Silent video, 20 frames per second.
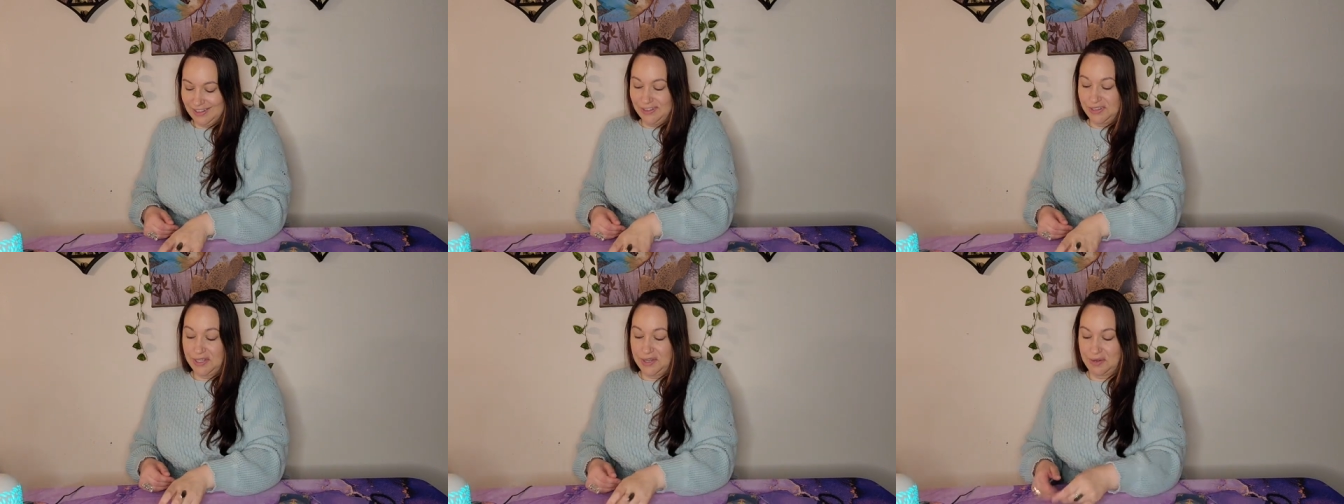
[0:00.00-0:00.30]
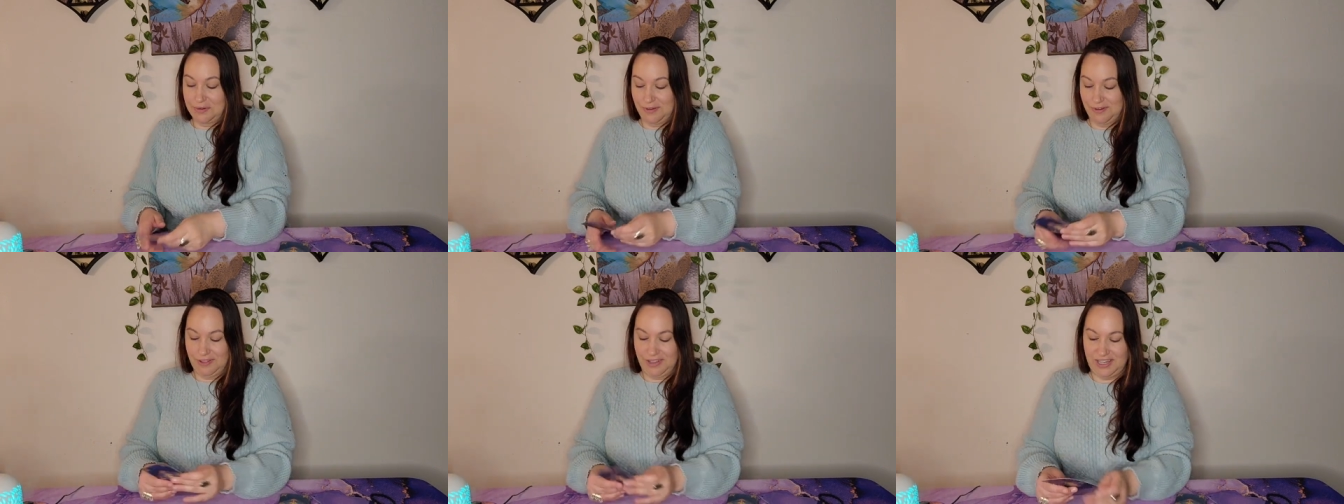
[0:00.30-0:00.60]

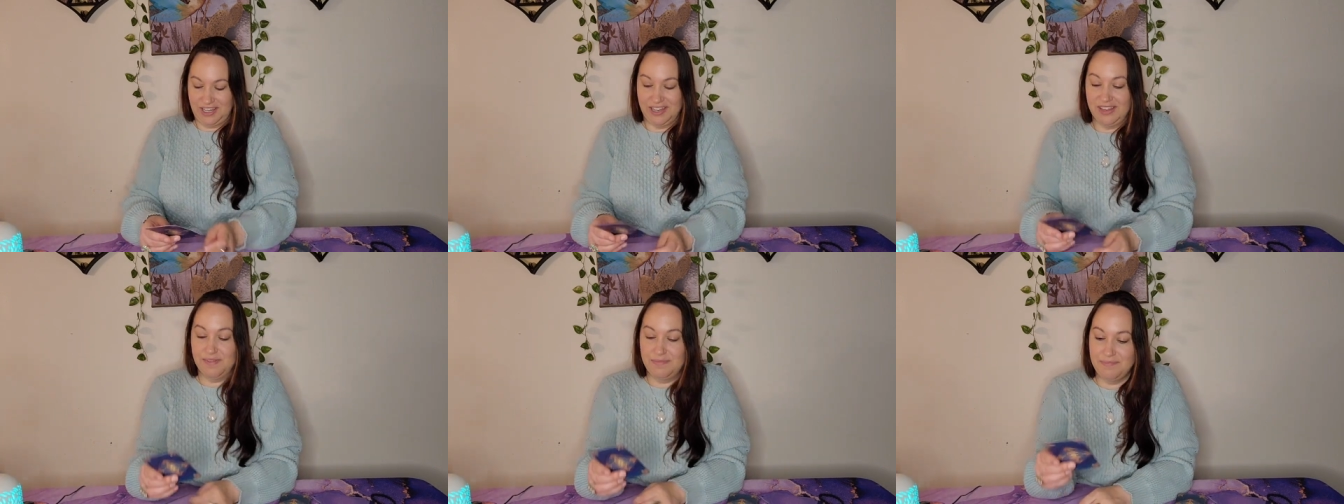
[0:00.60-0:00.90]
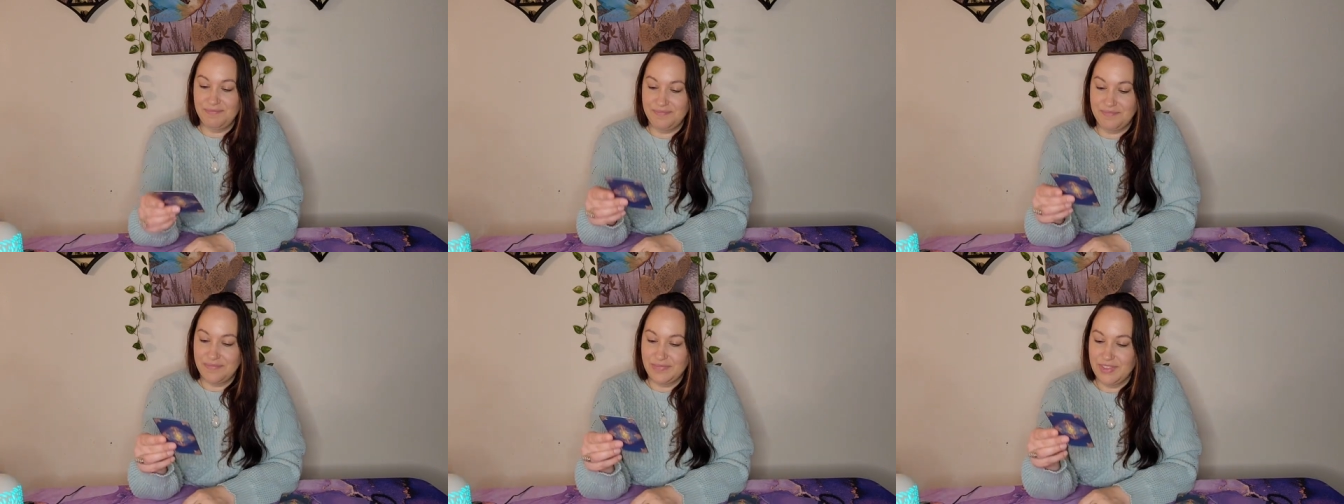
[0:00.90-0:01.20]
Literally.
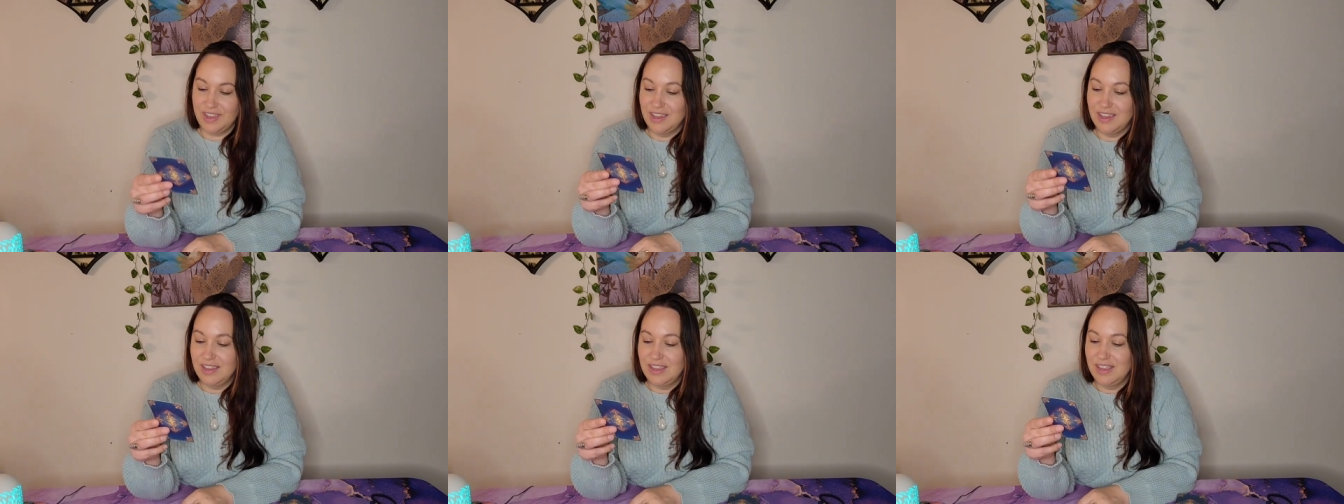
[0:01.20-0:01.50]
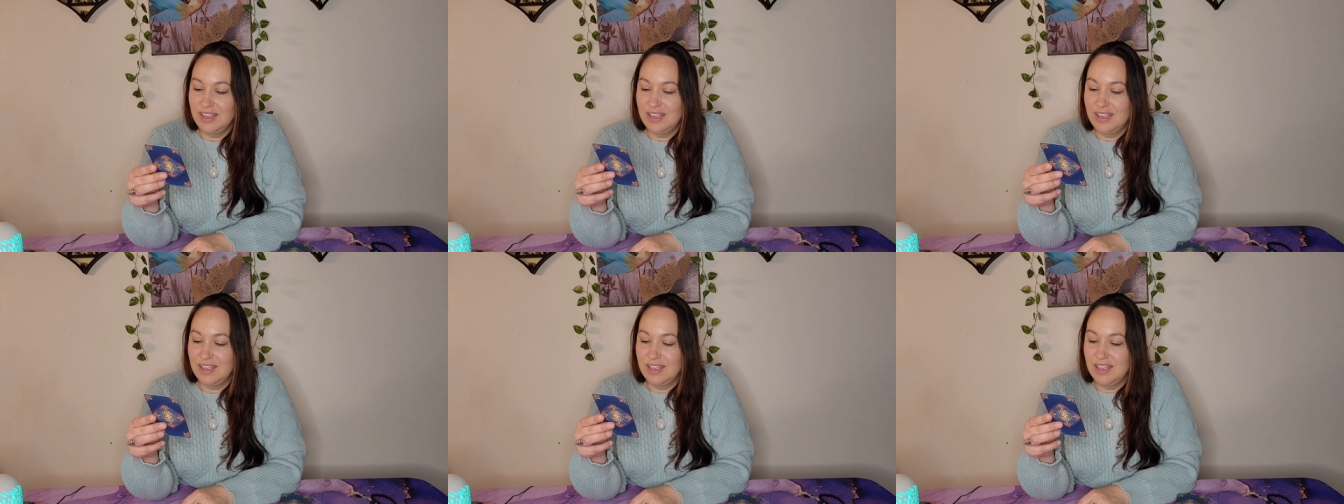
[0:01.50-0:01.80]

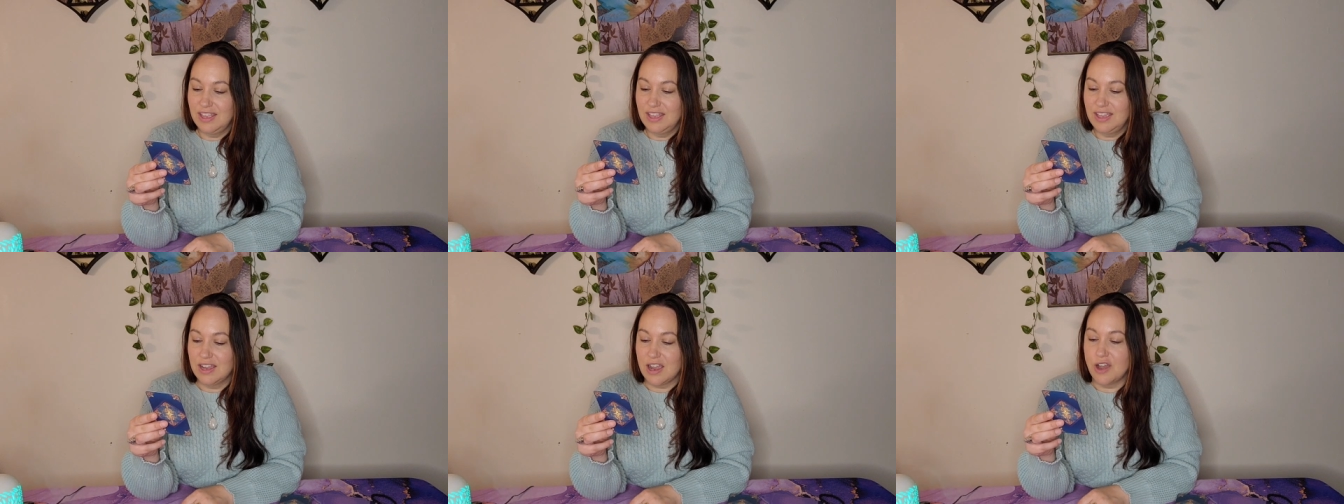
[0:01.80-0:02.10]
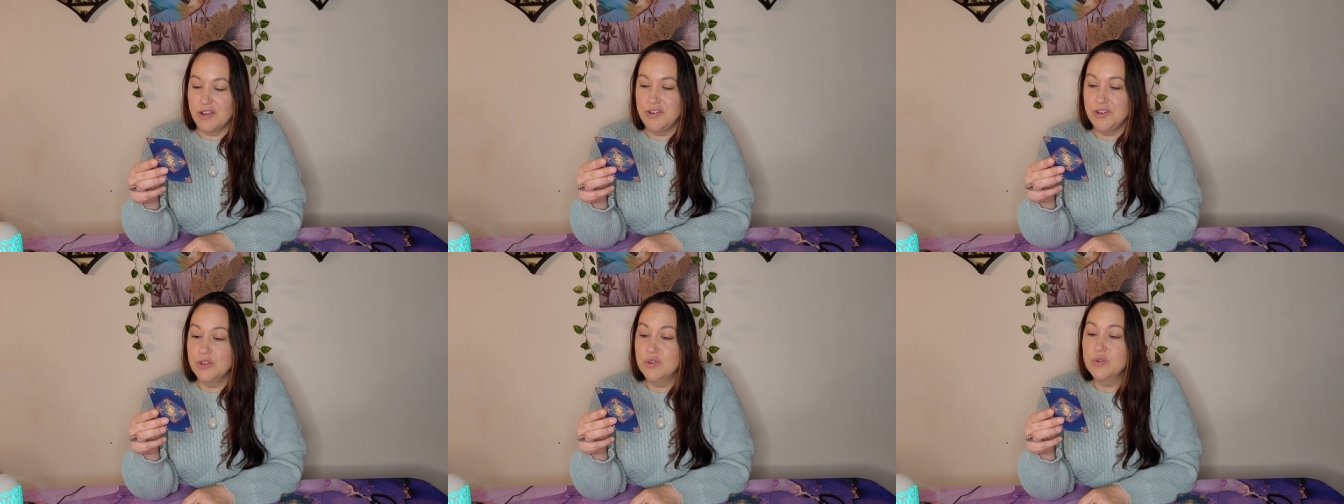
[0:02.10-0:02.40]

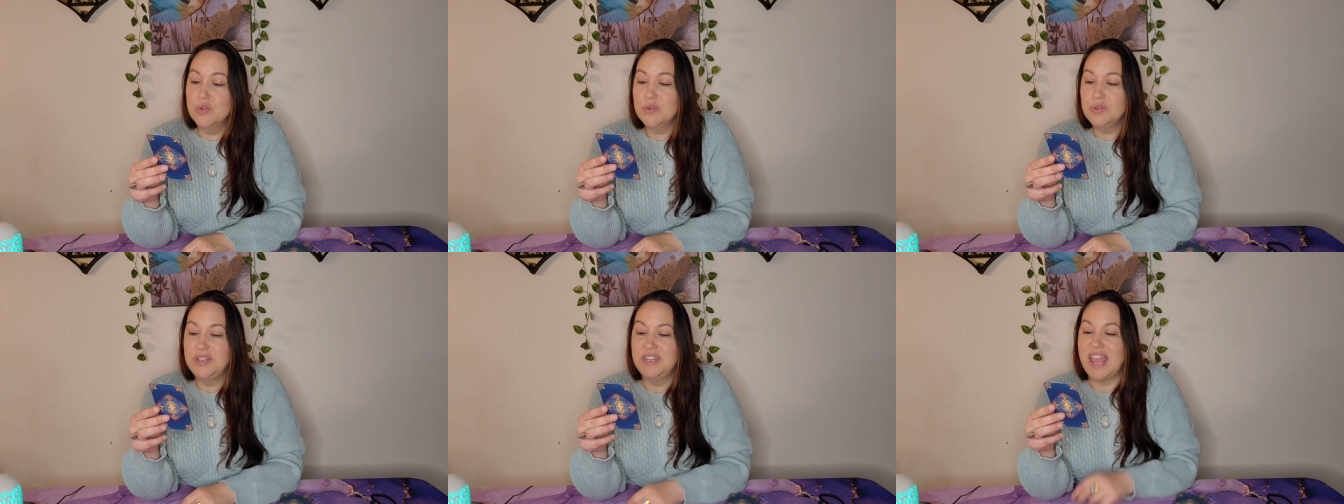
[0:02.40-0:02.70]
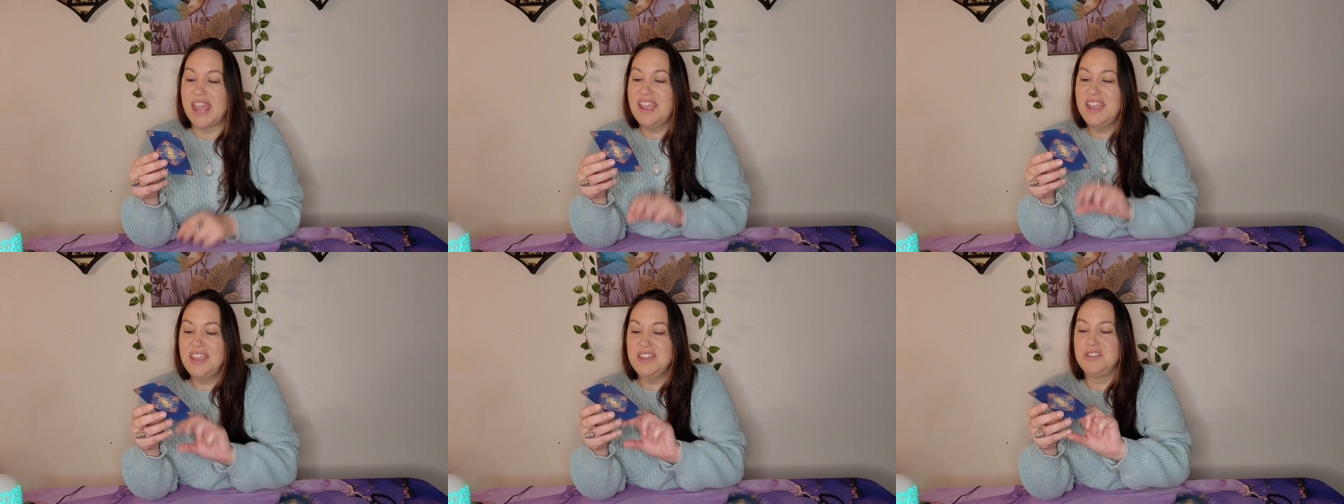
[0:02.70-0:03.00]
A new
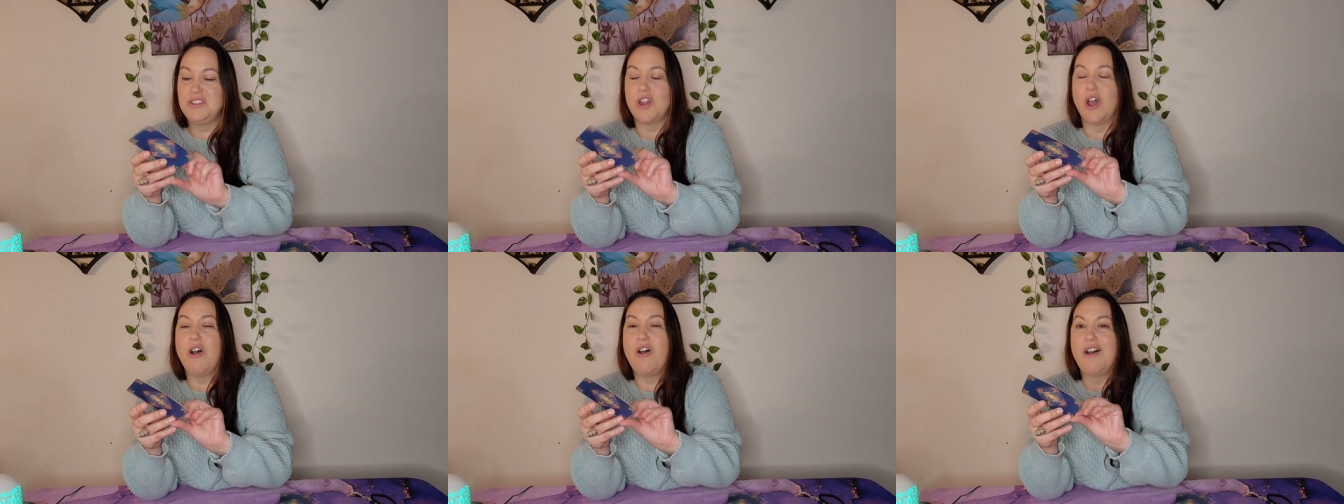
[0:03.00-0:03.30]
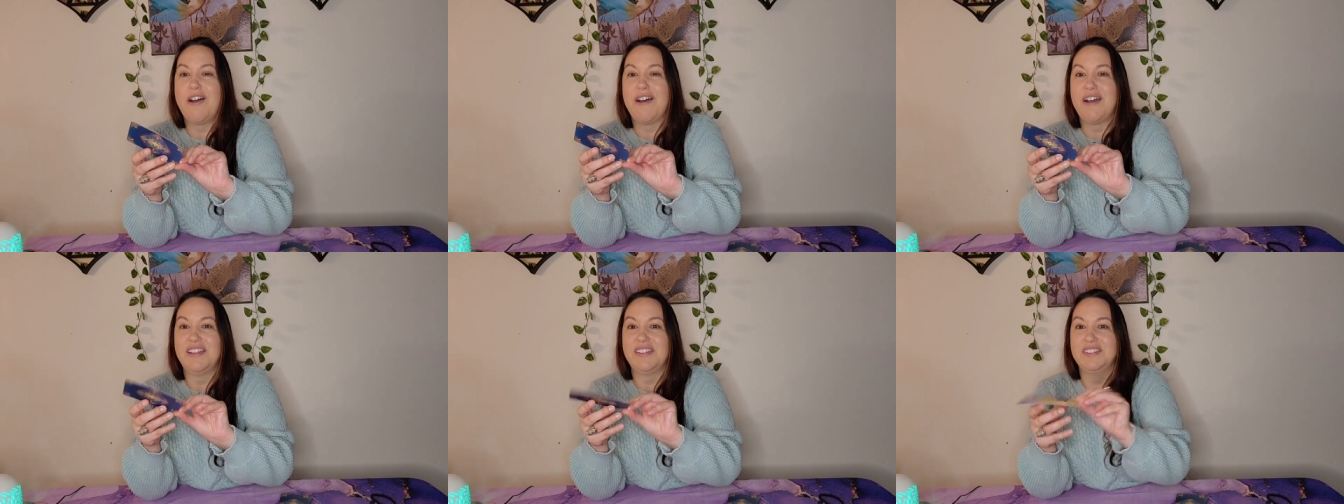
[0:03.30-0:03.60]
day
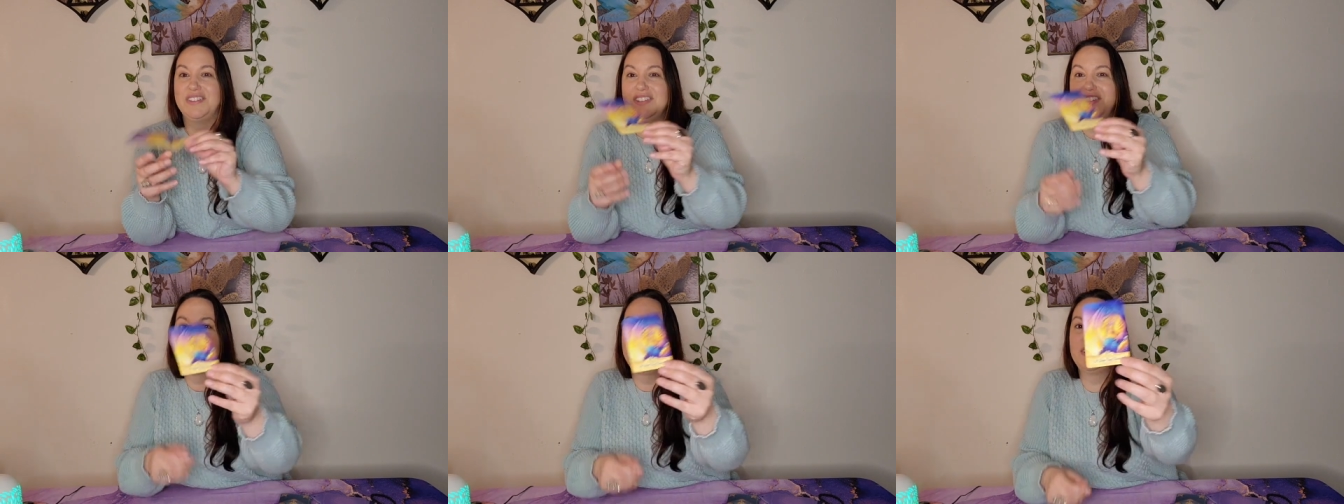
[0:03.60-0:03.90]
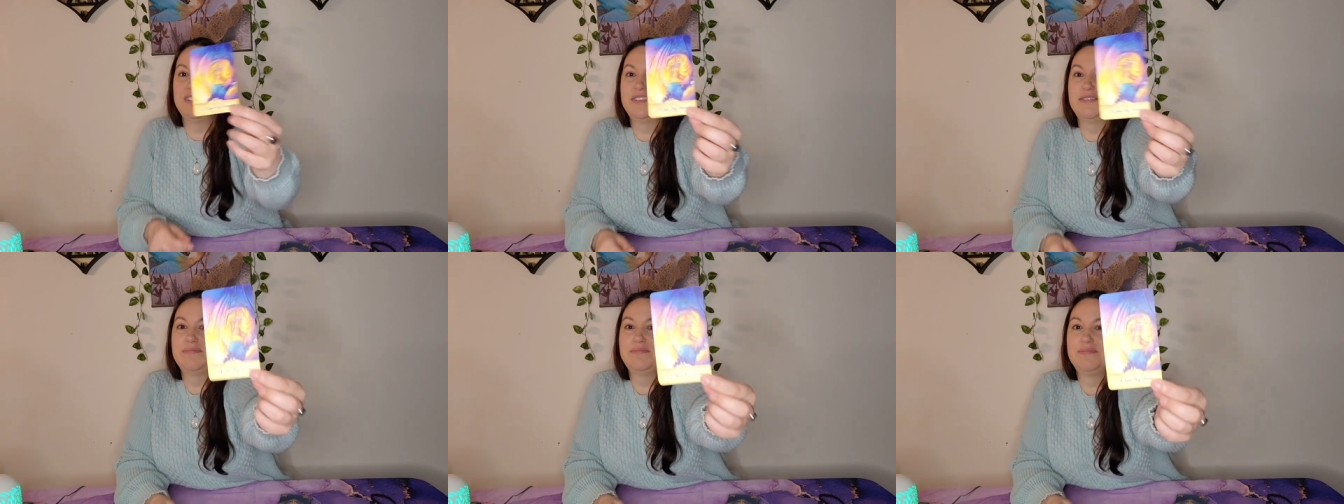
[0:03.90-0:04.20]
dawns.